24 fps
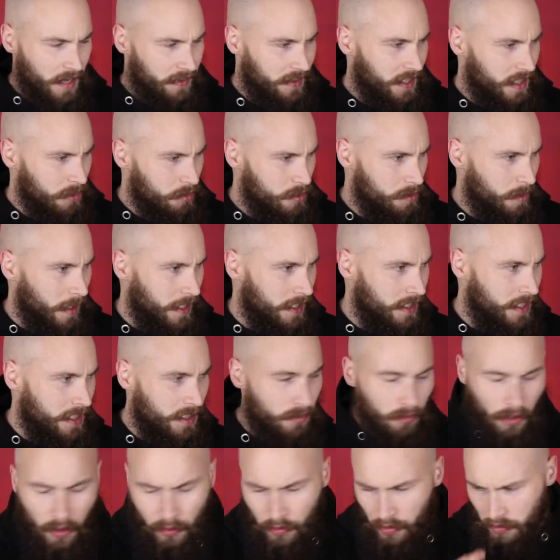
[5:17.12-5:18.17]
I think he was about a
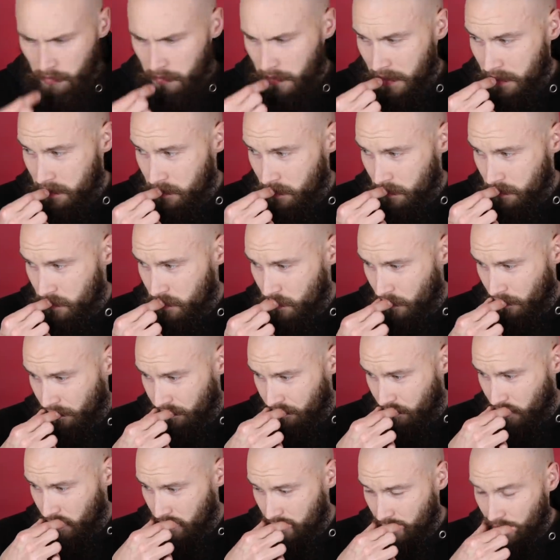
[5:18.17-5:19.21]
year older than me, so sort
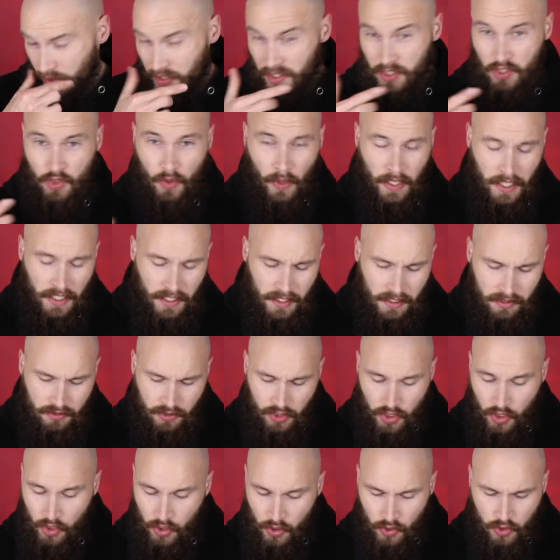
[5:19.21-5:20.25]
of we're talking
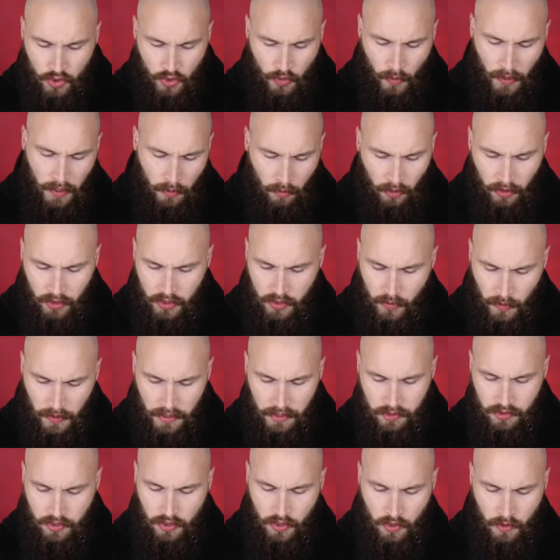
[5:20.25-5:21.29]
22, 21,
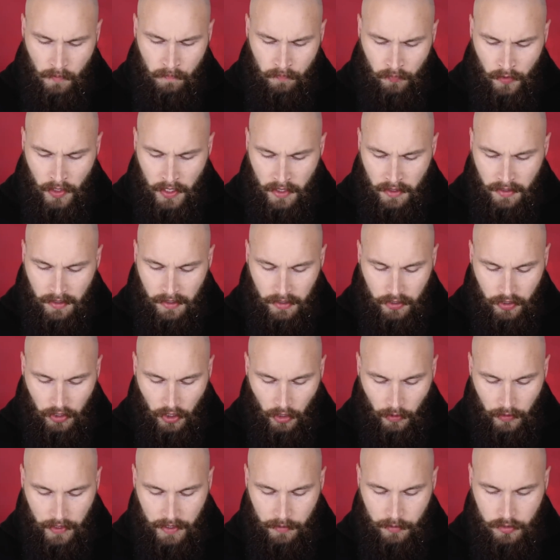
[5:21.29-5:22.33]
22. You
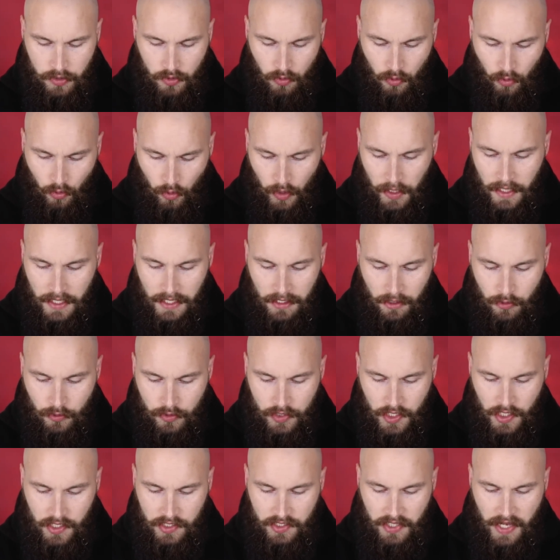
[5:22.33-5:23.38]
know, he was already
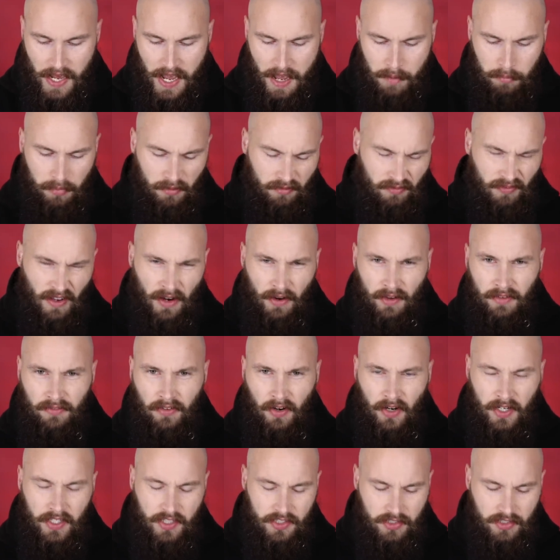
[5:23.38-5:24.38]
losing his hair, but very, very